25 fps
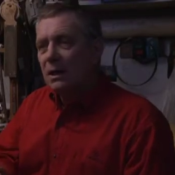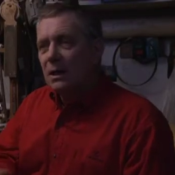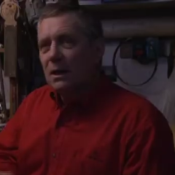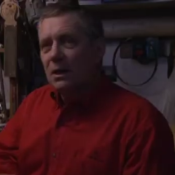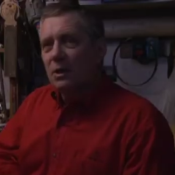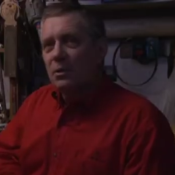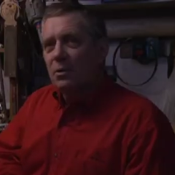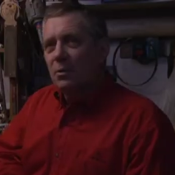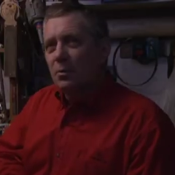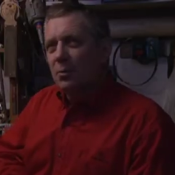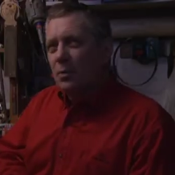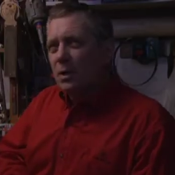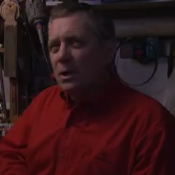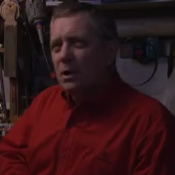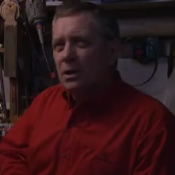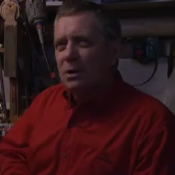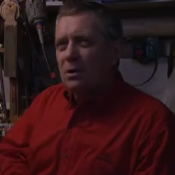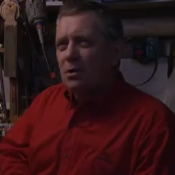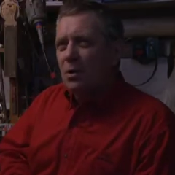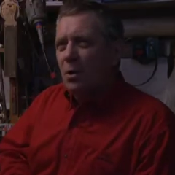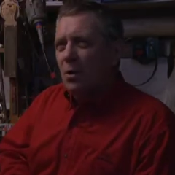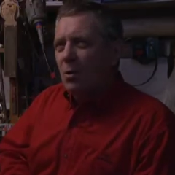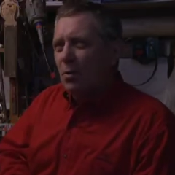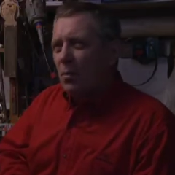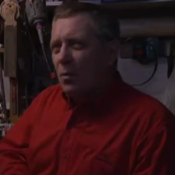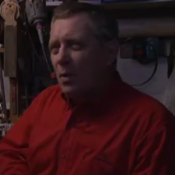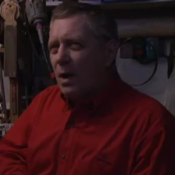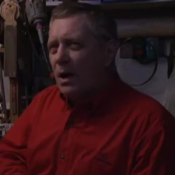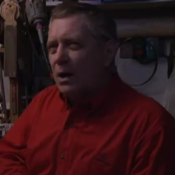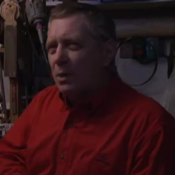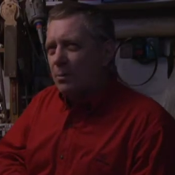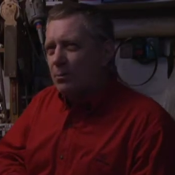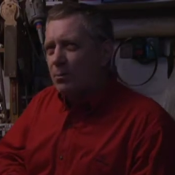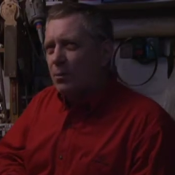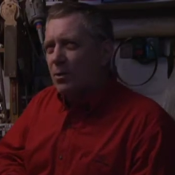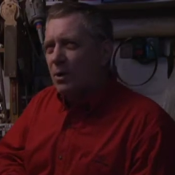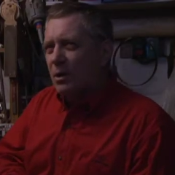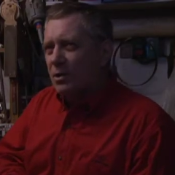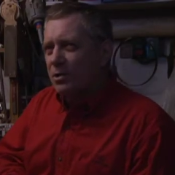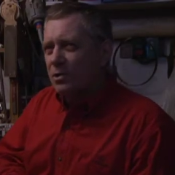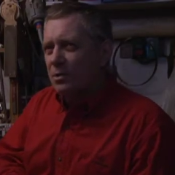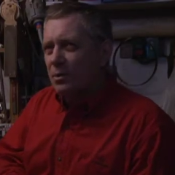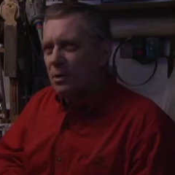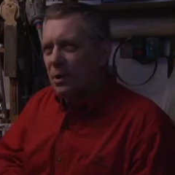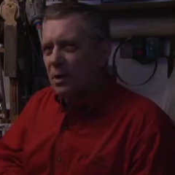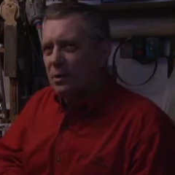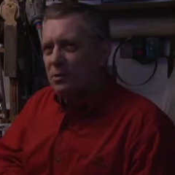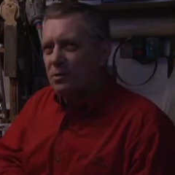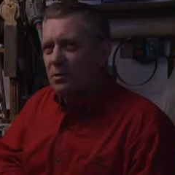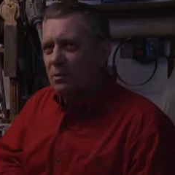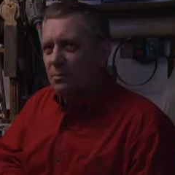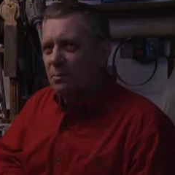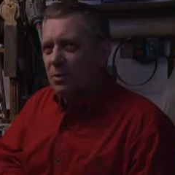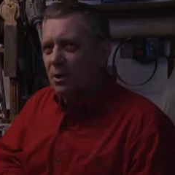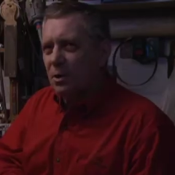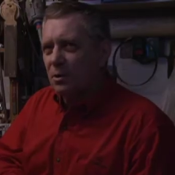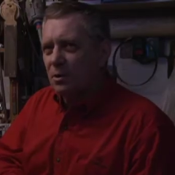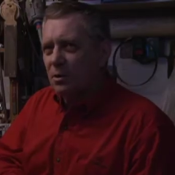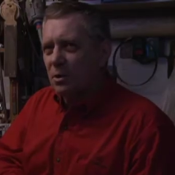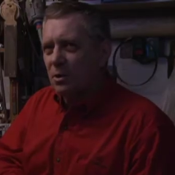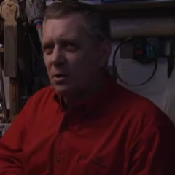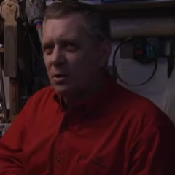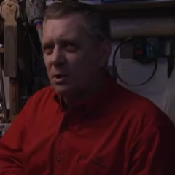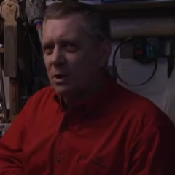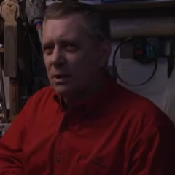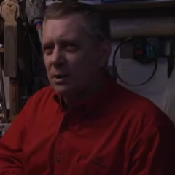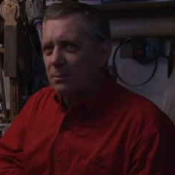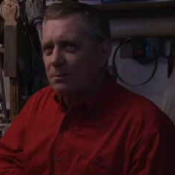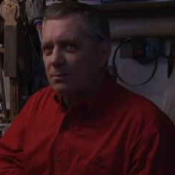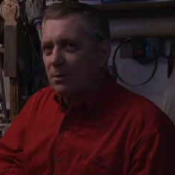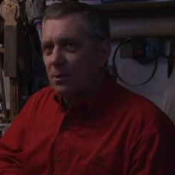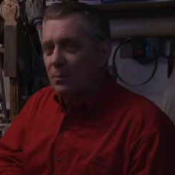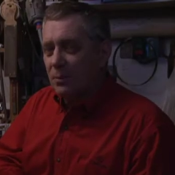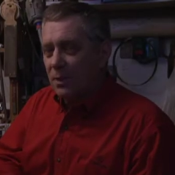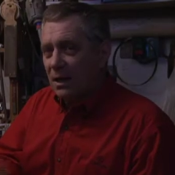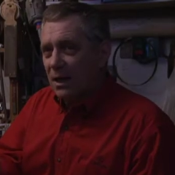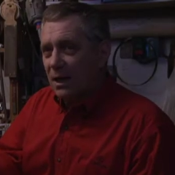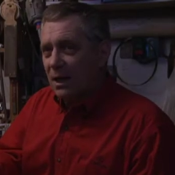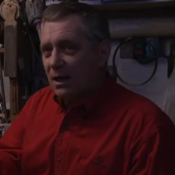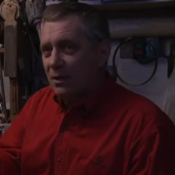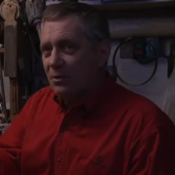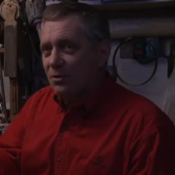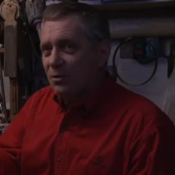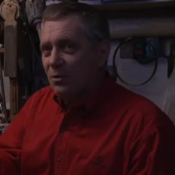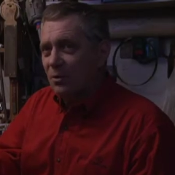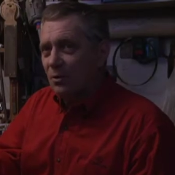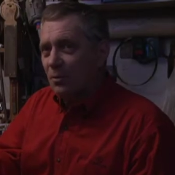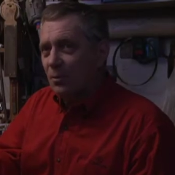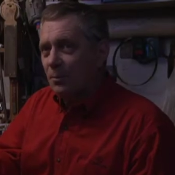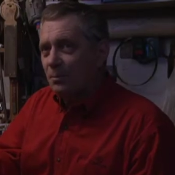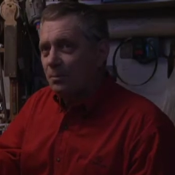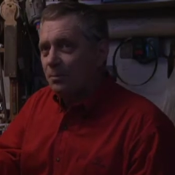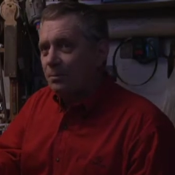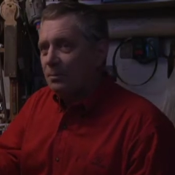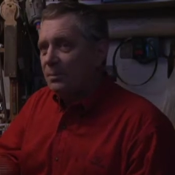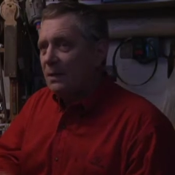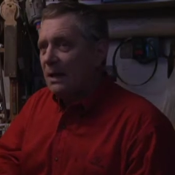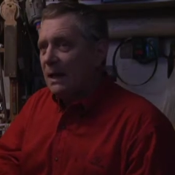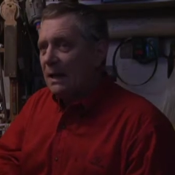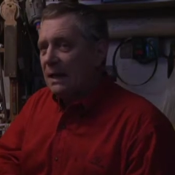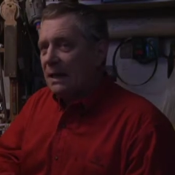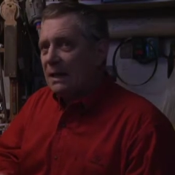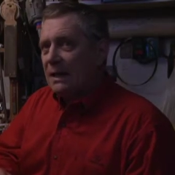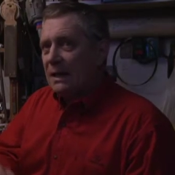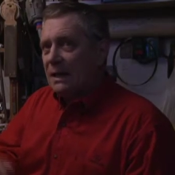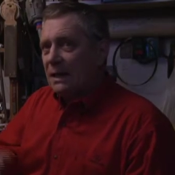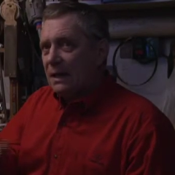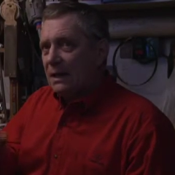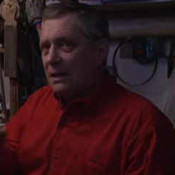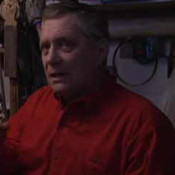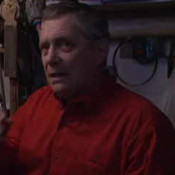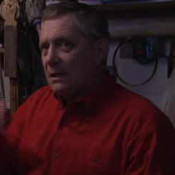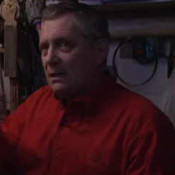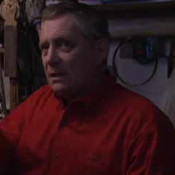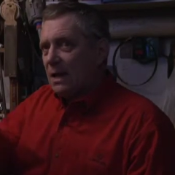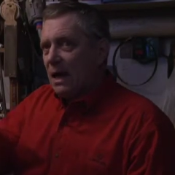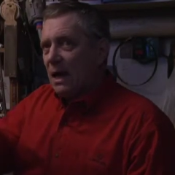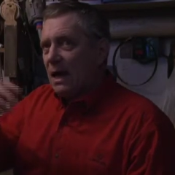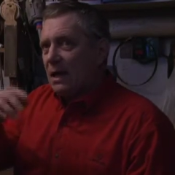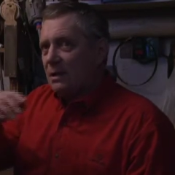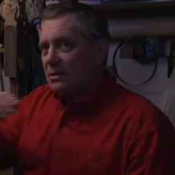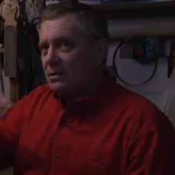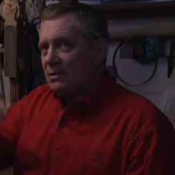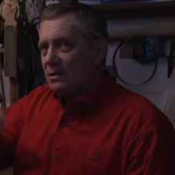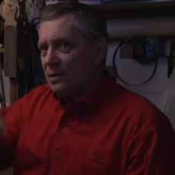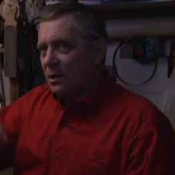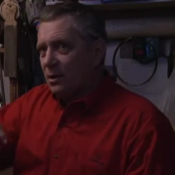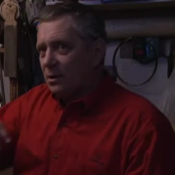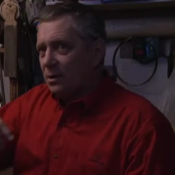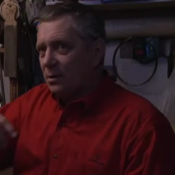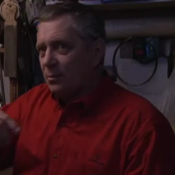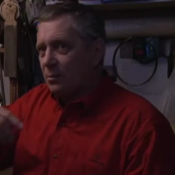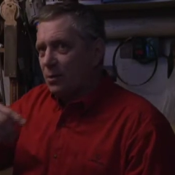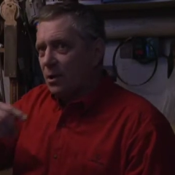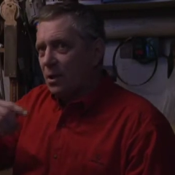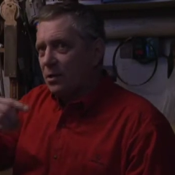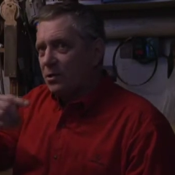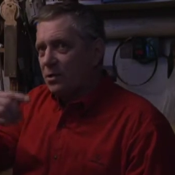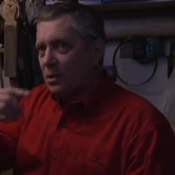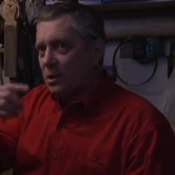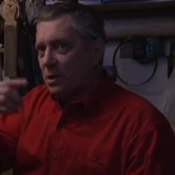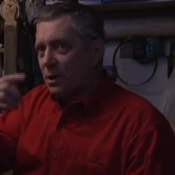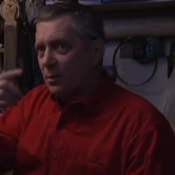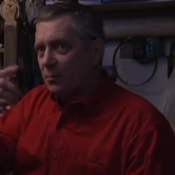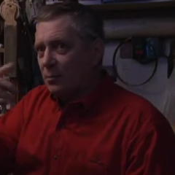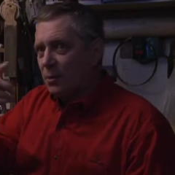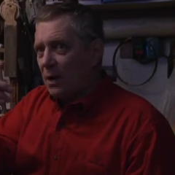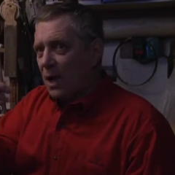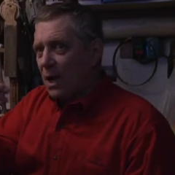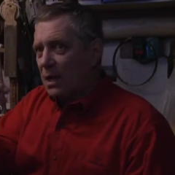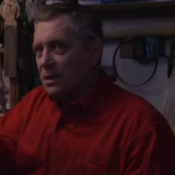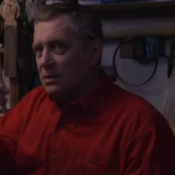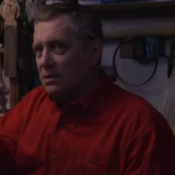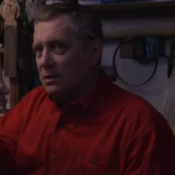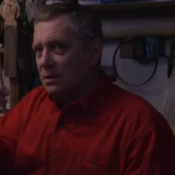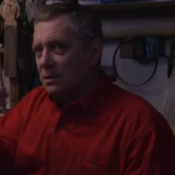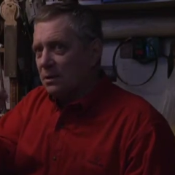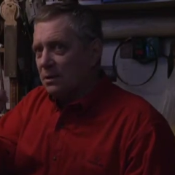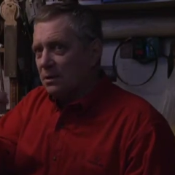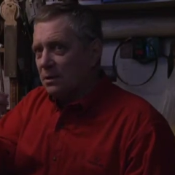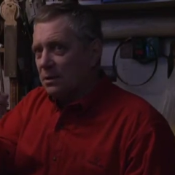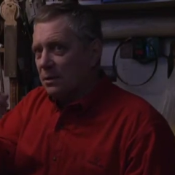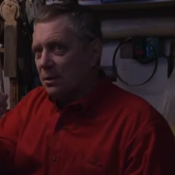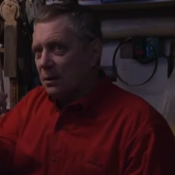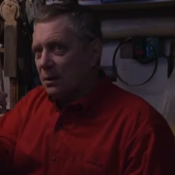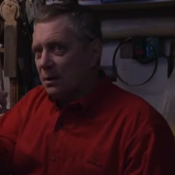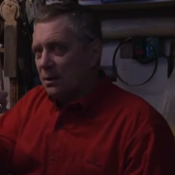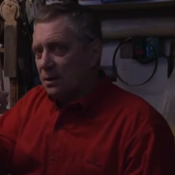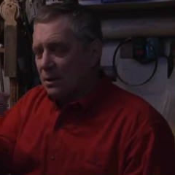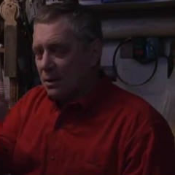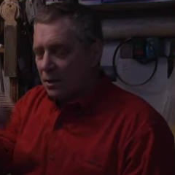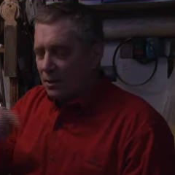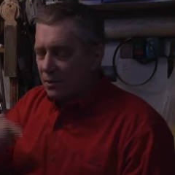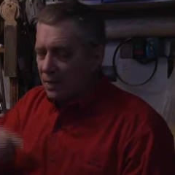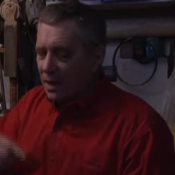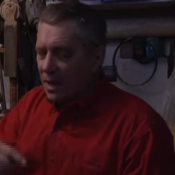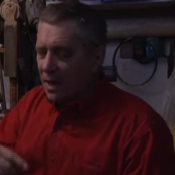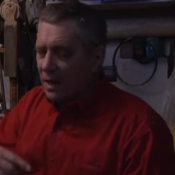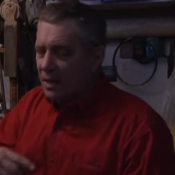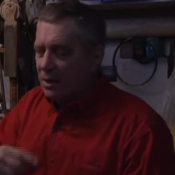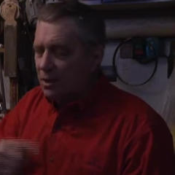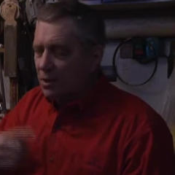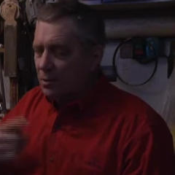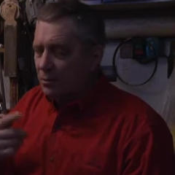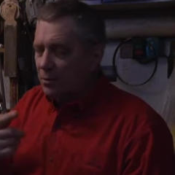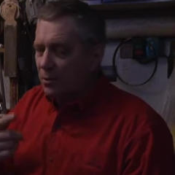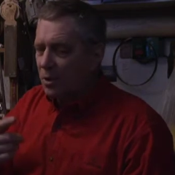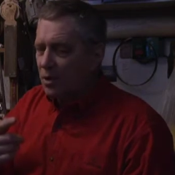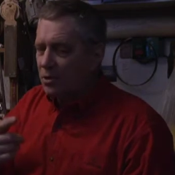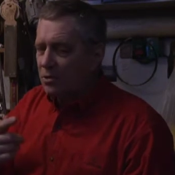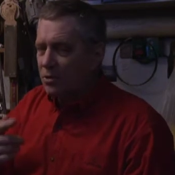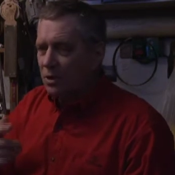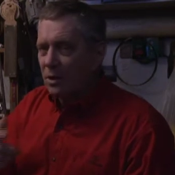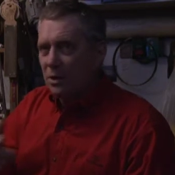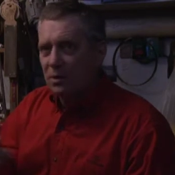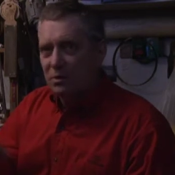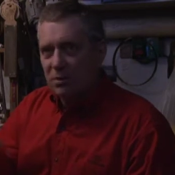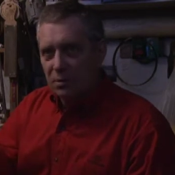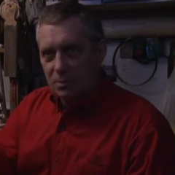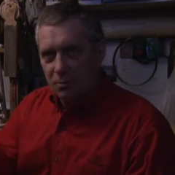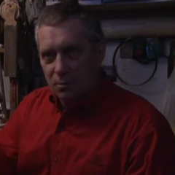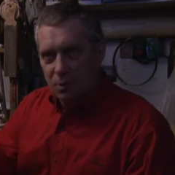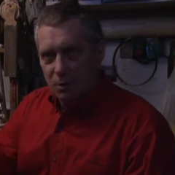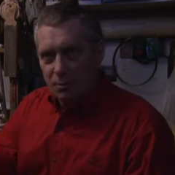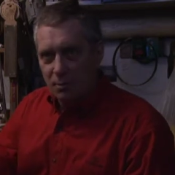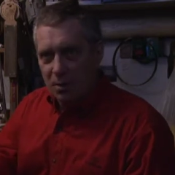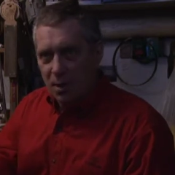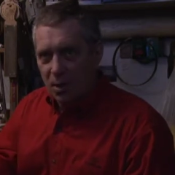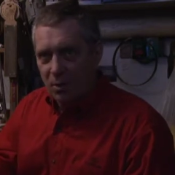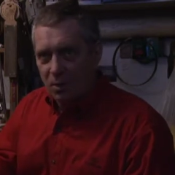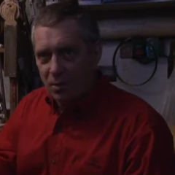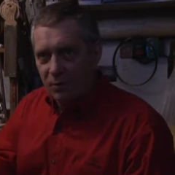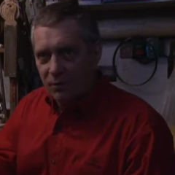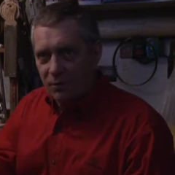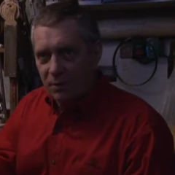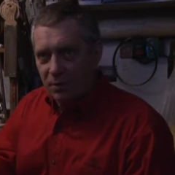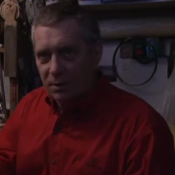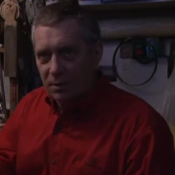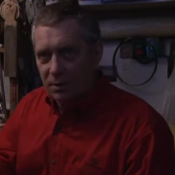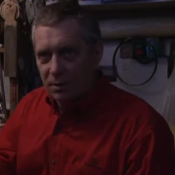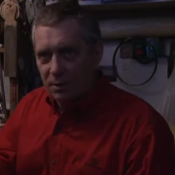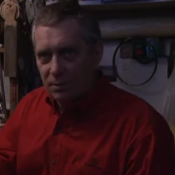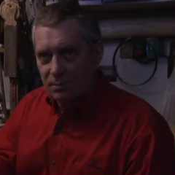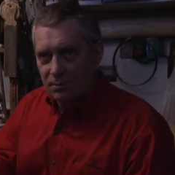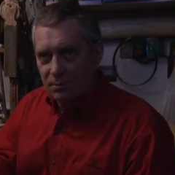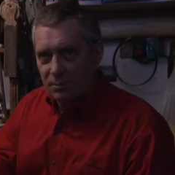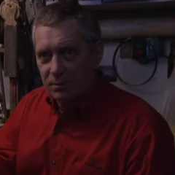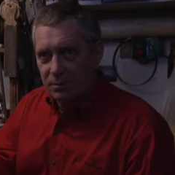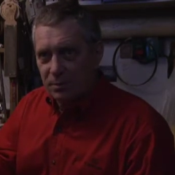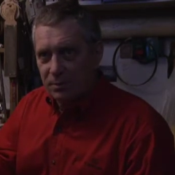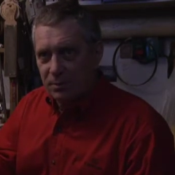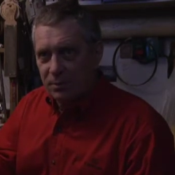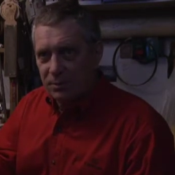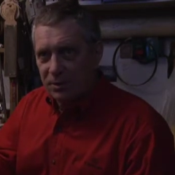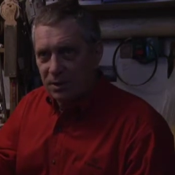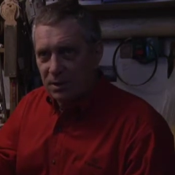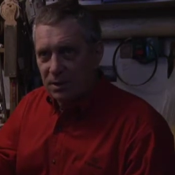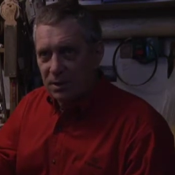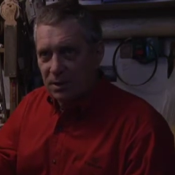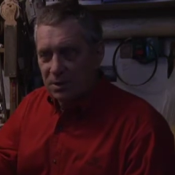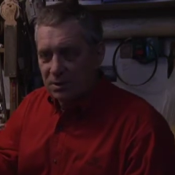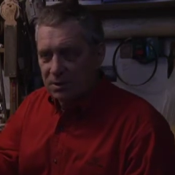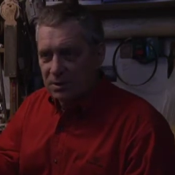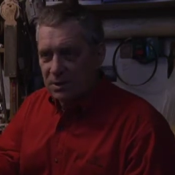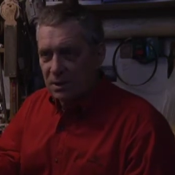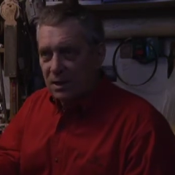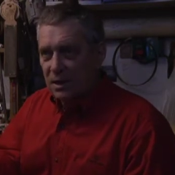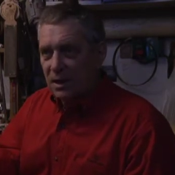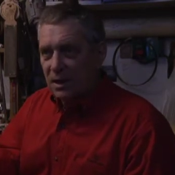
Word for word: And you really don't want to pressurize the belt early, but we had to. And in the hot sun, the pressure kept rising. Now, the higher the pressure gets, the more powerful the, the thing is.